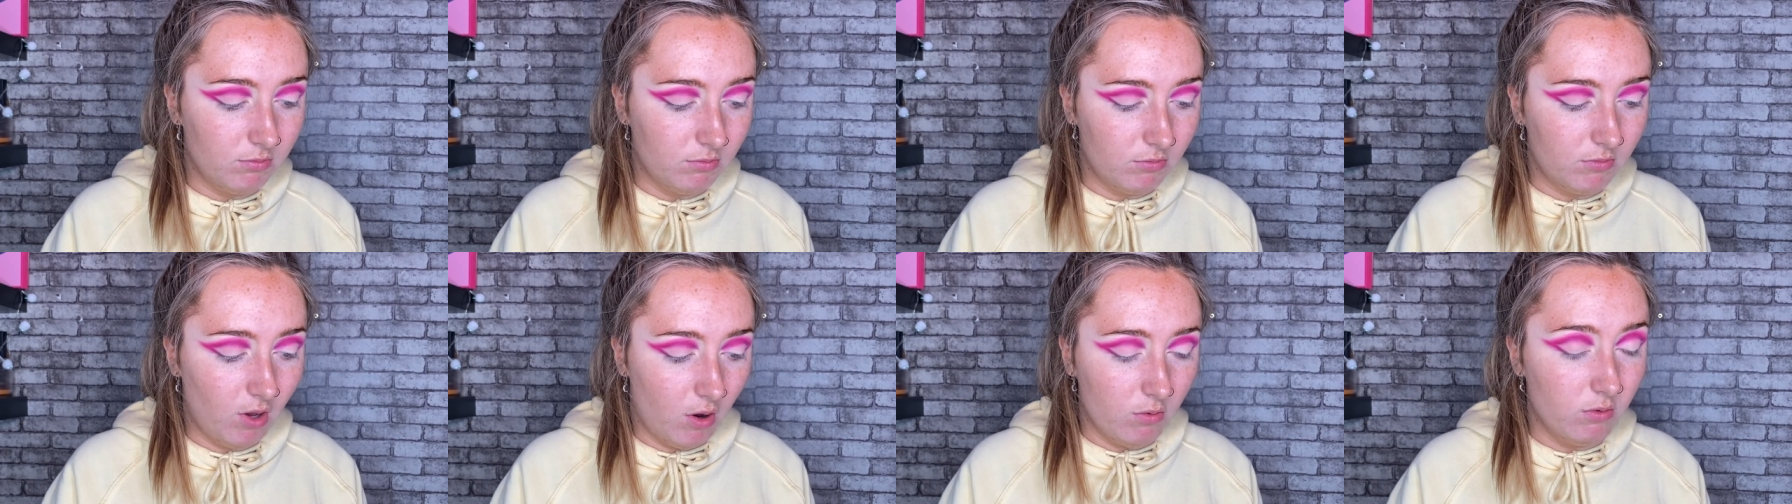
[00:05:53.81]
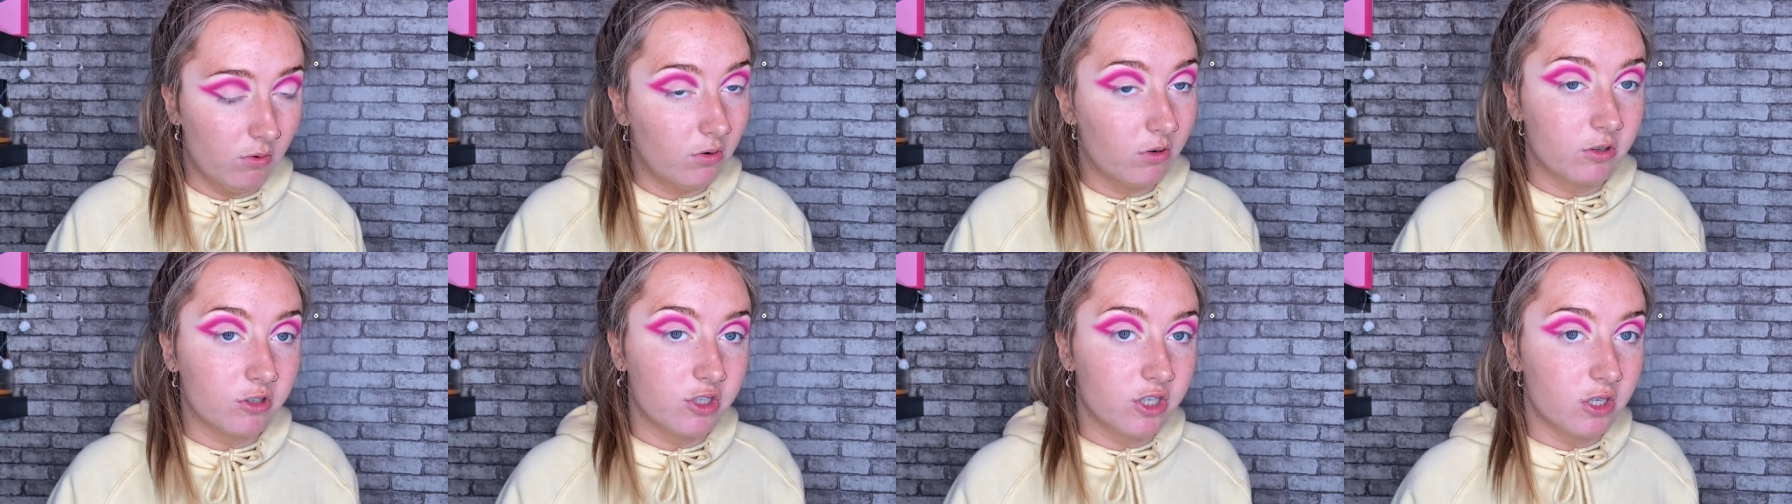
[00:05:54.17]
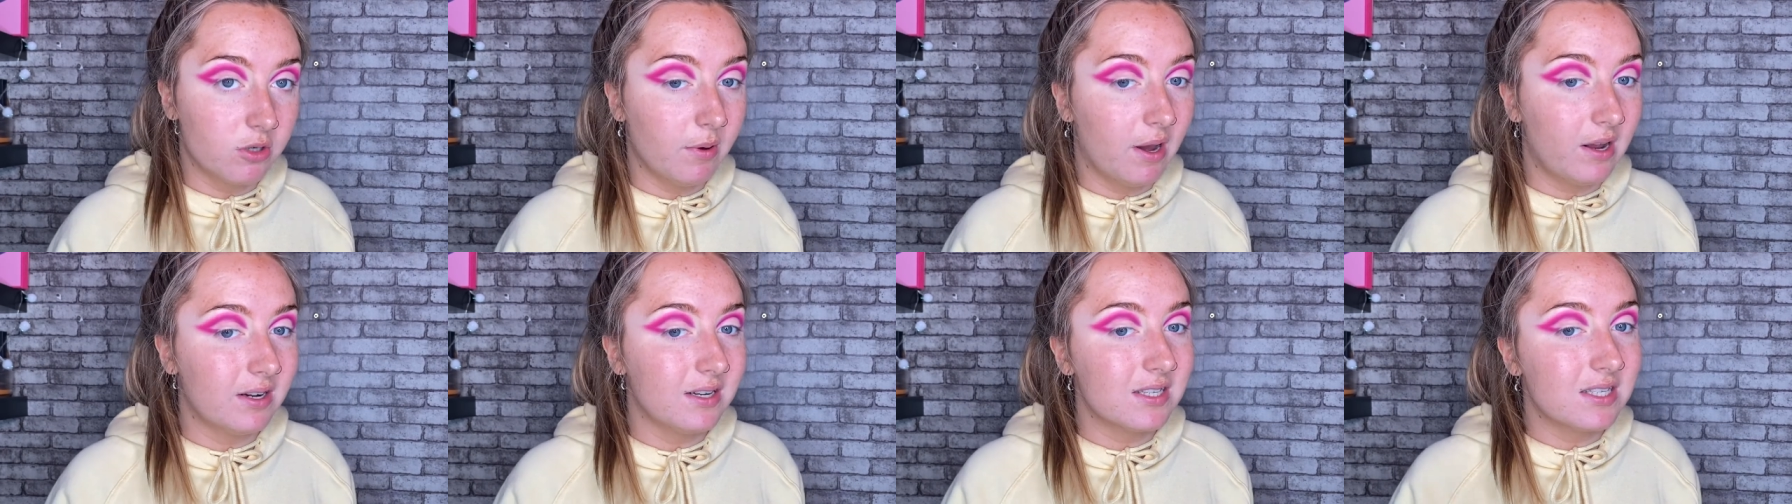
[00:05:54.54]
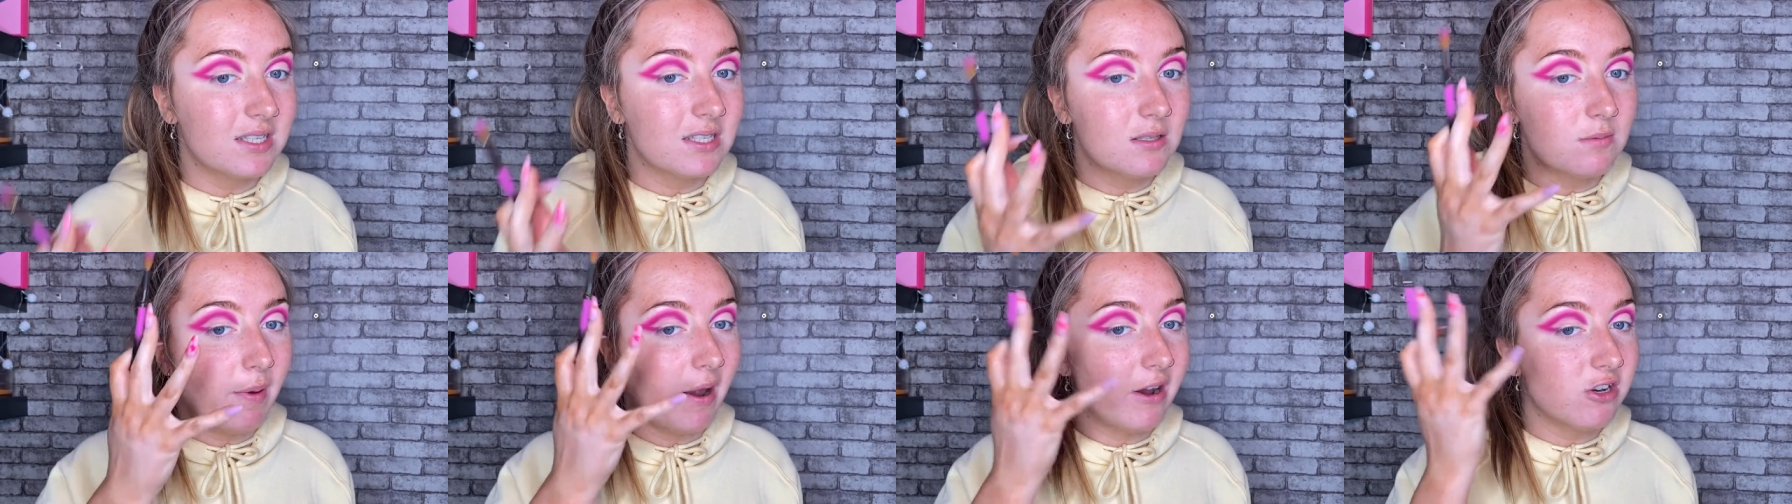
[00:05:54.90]
don't look too bad,
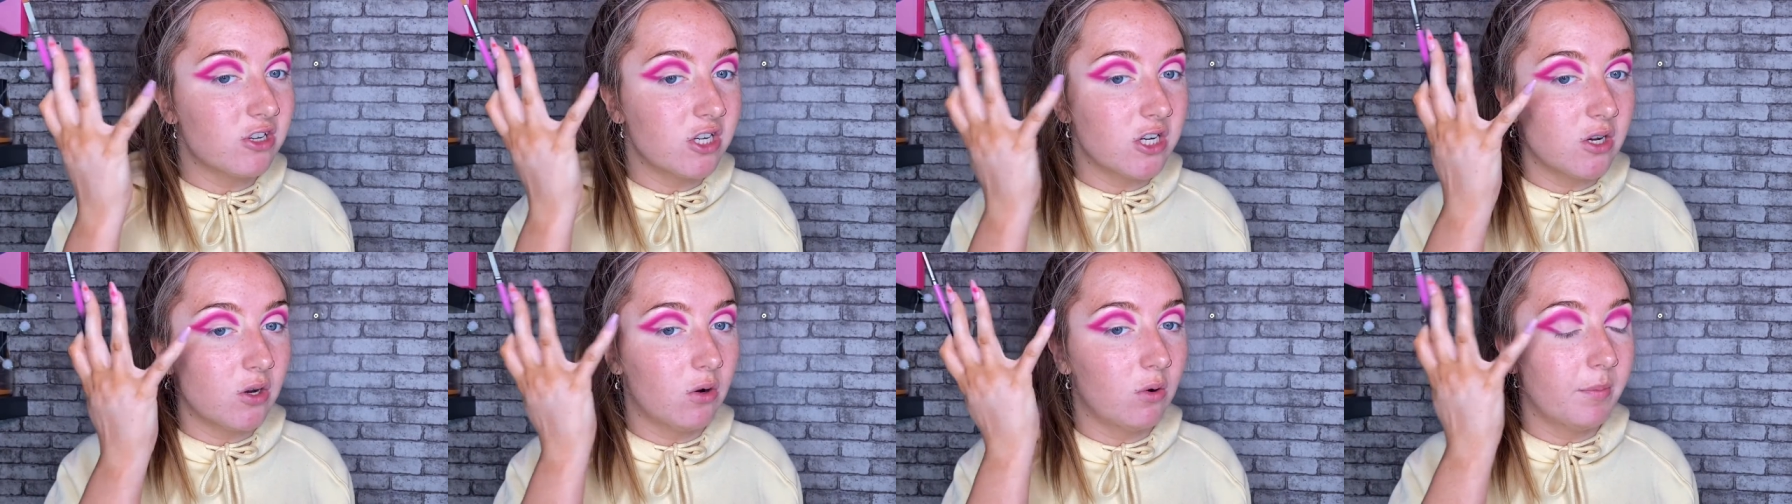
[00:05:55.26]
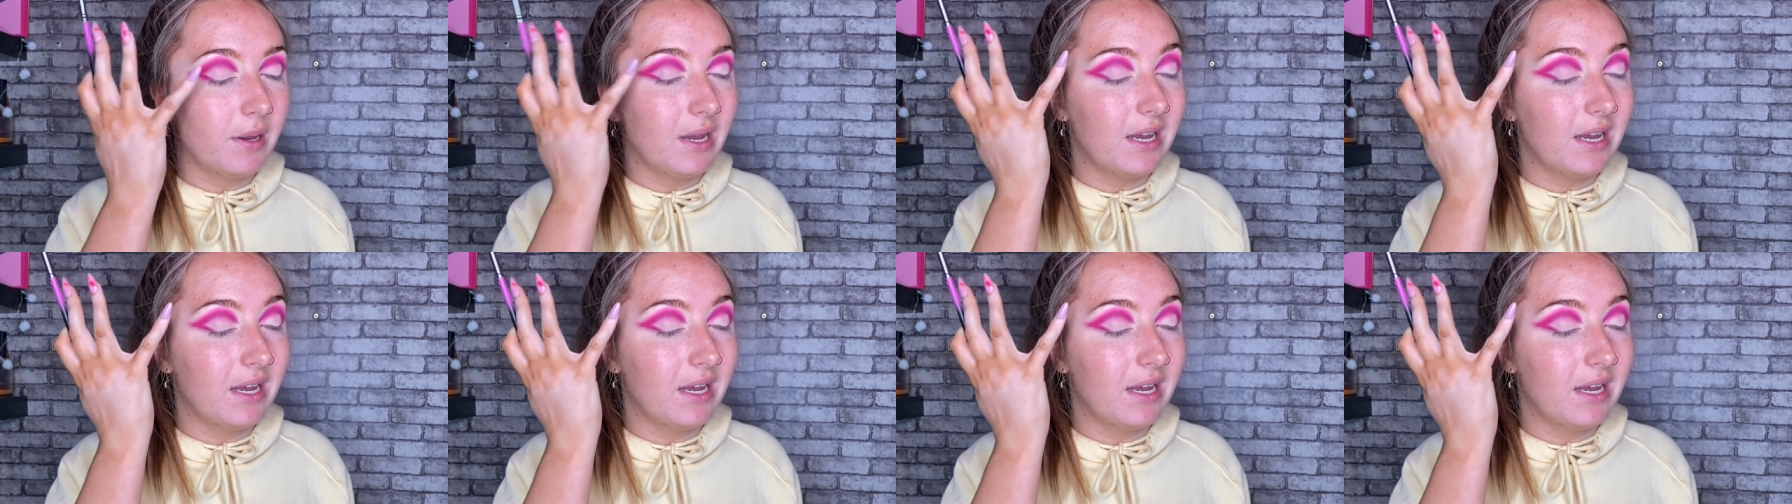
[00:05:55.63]
especially up